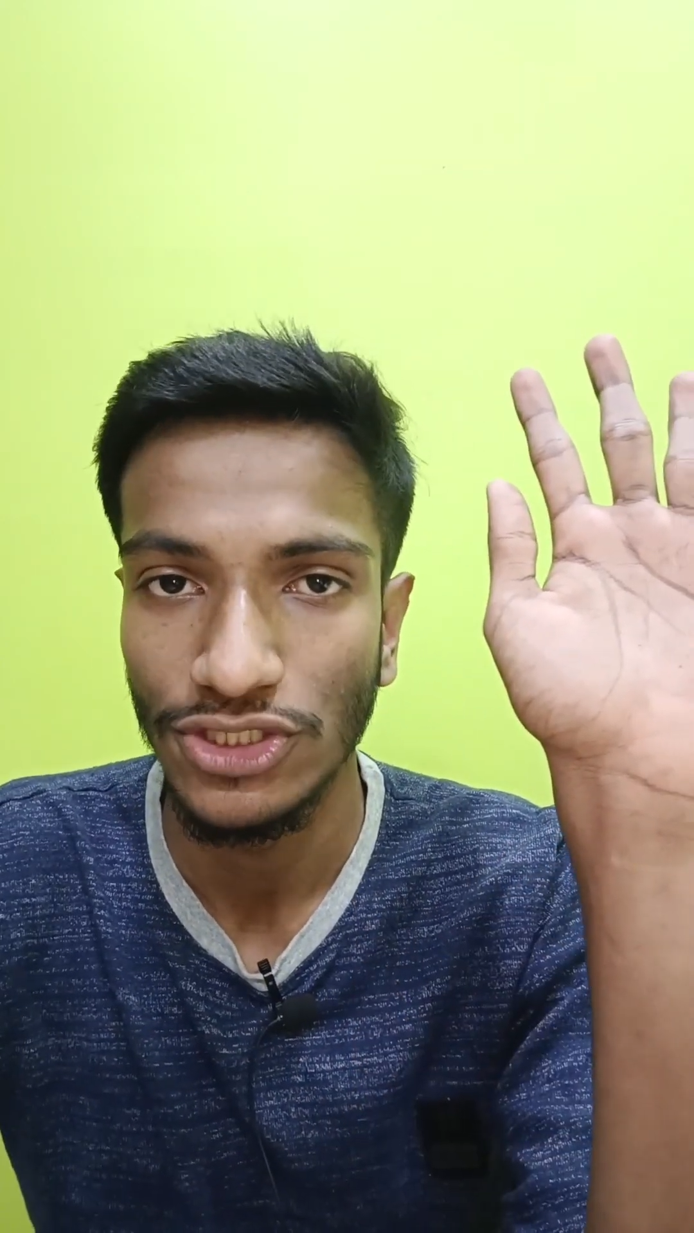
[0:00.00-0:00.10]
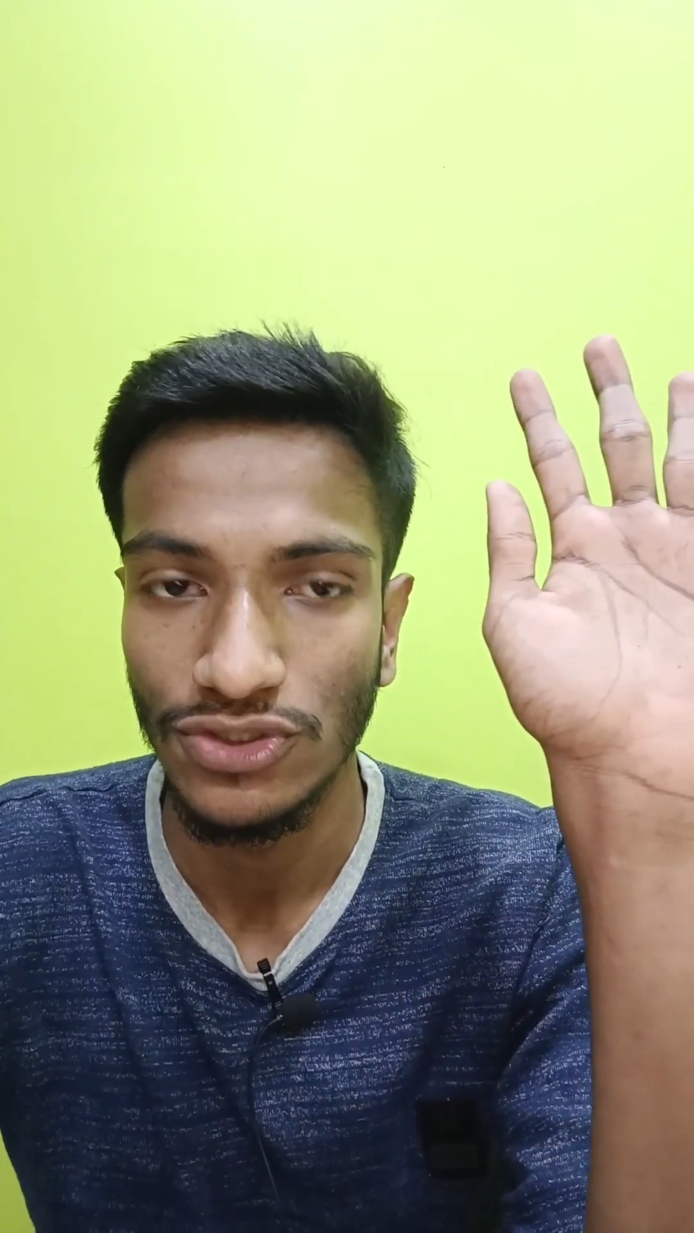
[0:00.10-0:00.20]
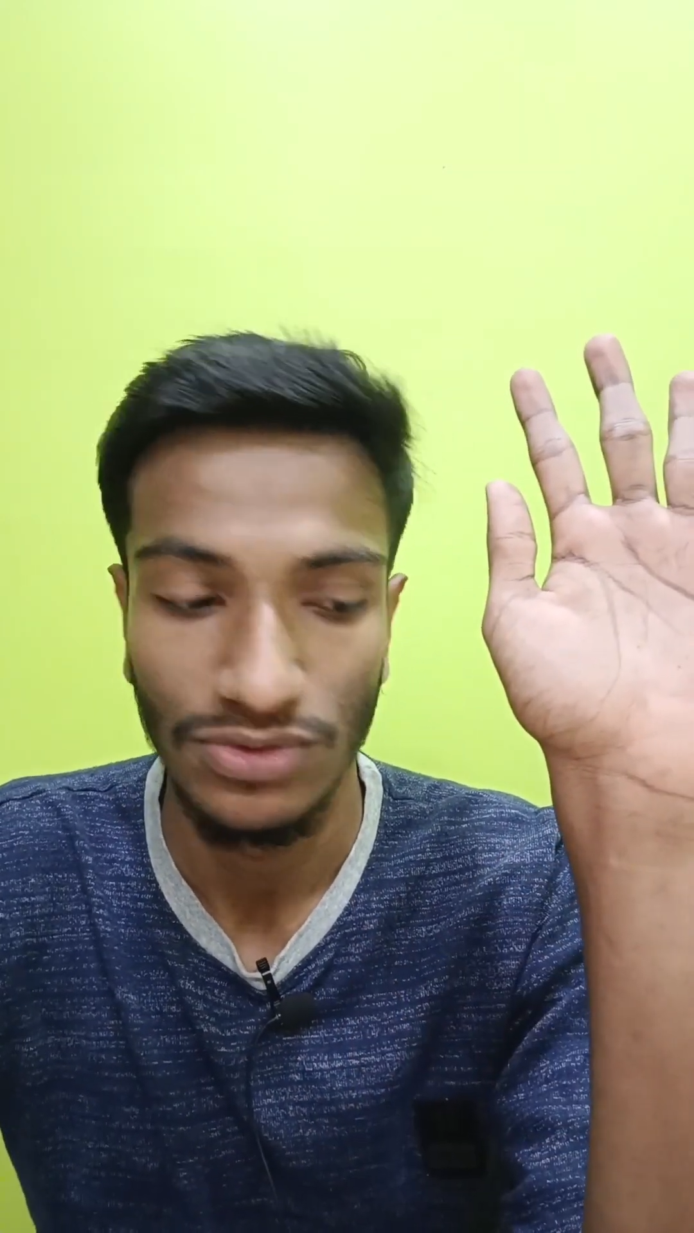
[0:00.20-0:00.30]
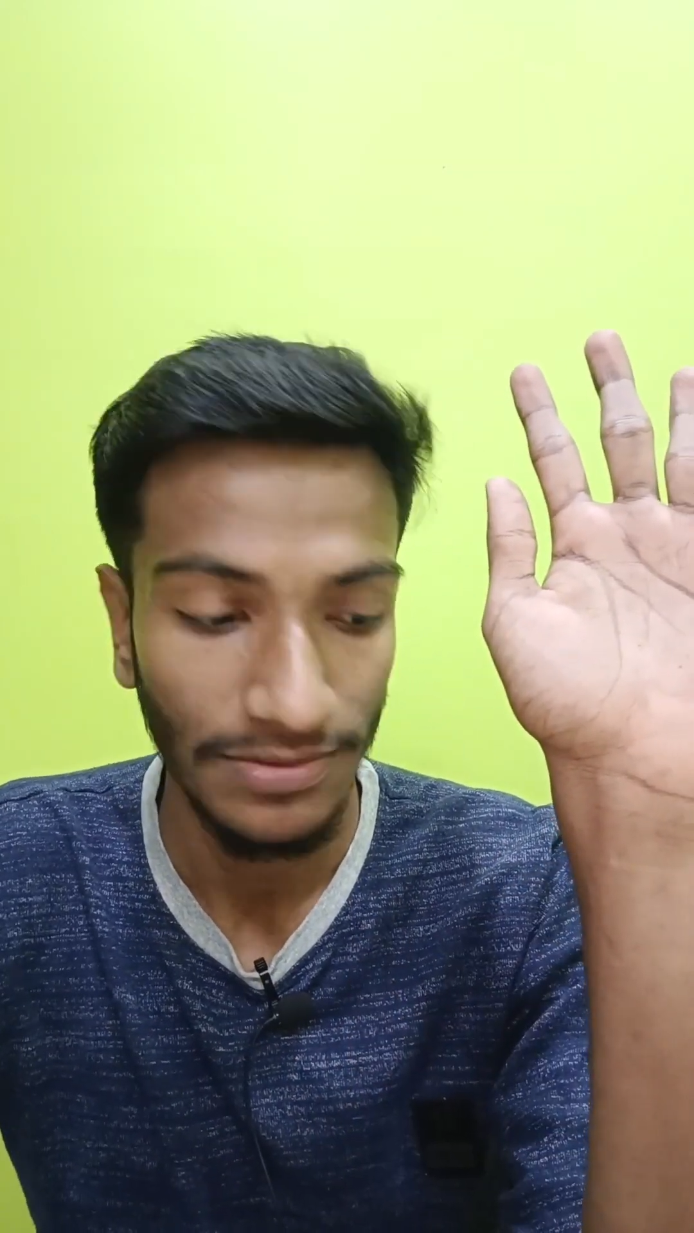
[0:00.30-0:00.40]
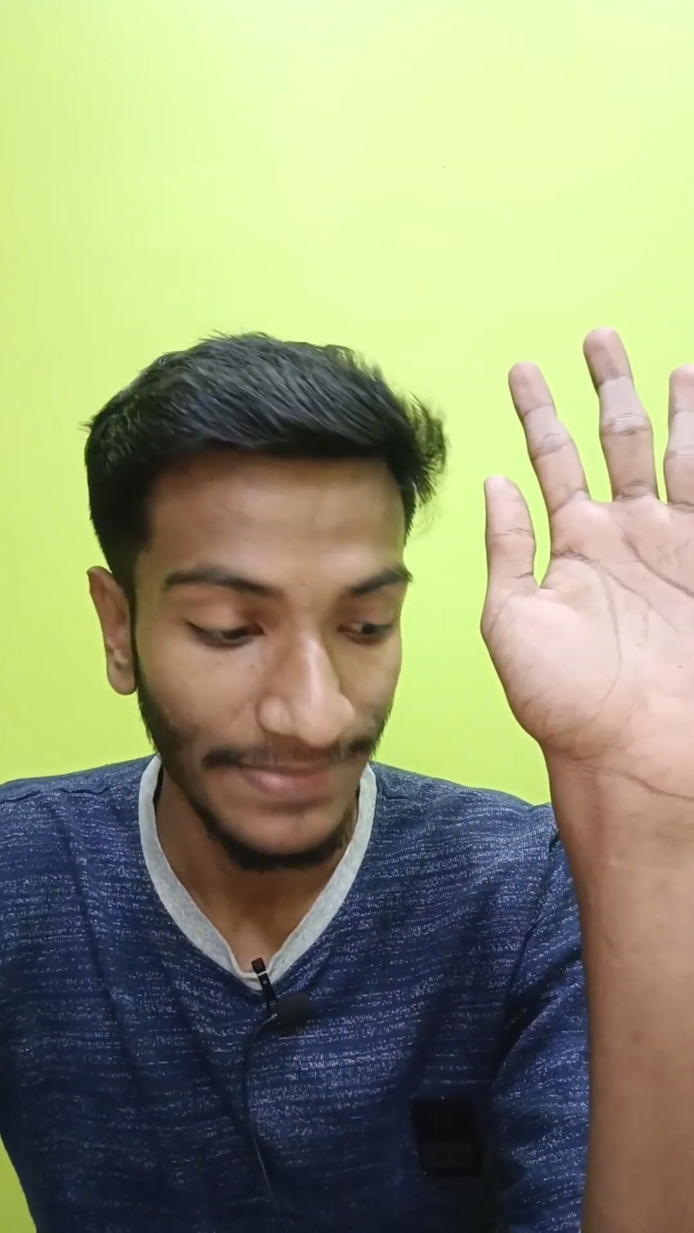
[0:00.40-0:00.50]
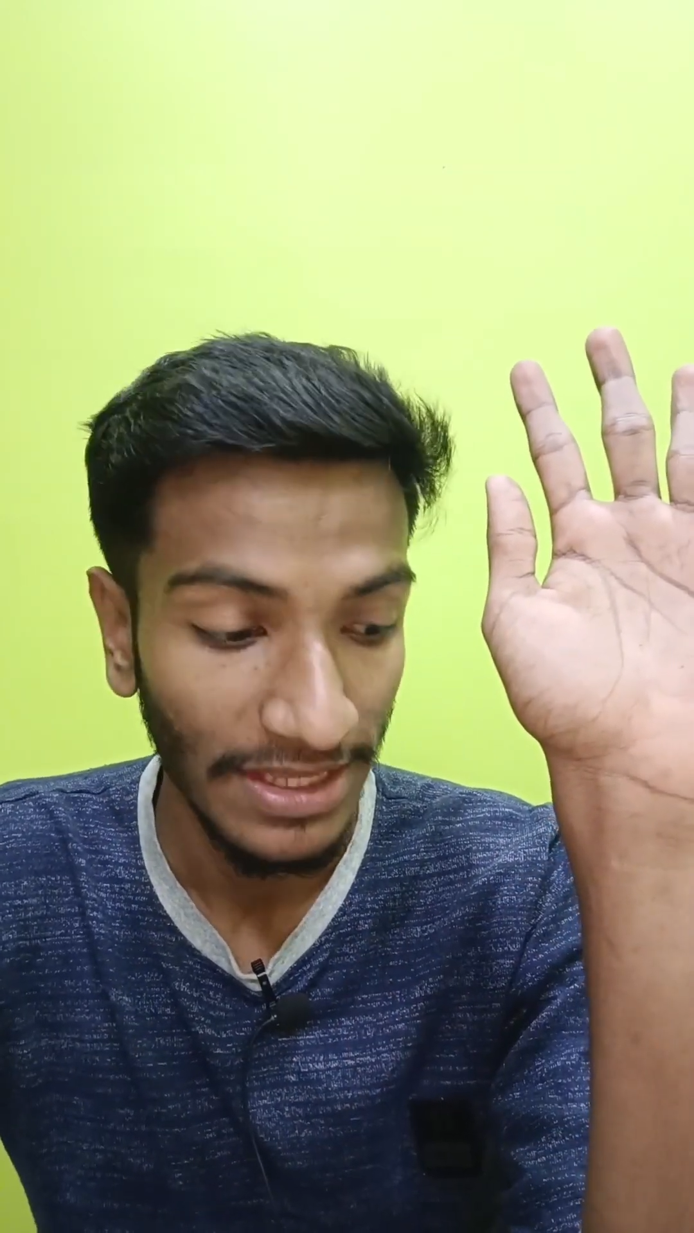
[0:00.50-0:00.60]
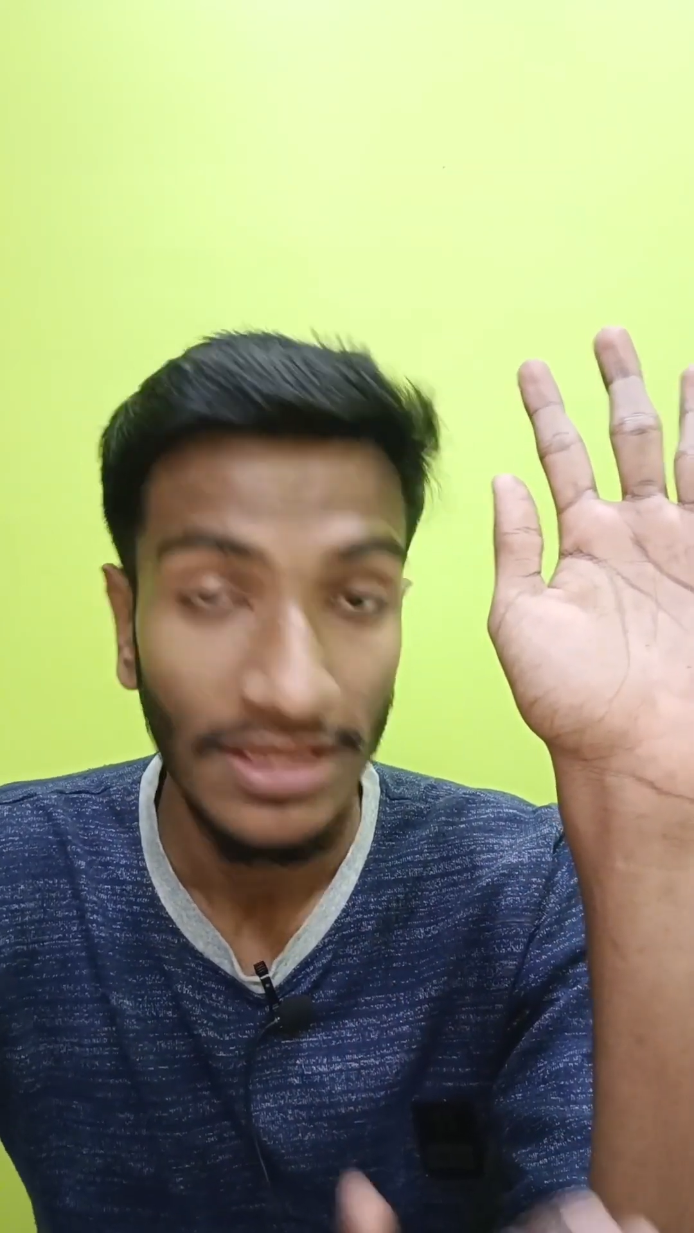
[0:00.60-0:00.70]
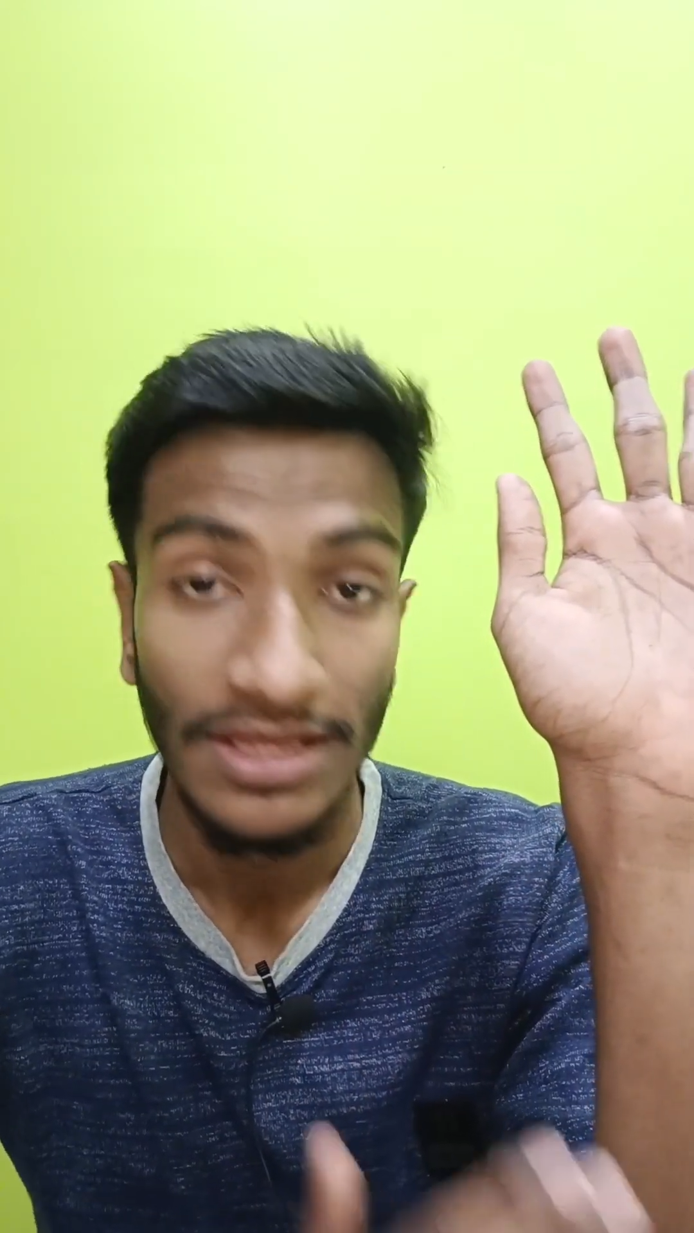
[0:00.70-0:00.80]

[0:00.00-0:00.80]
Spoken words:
tissues.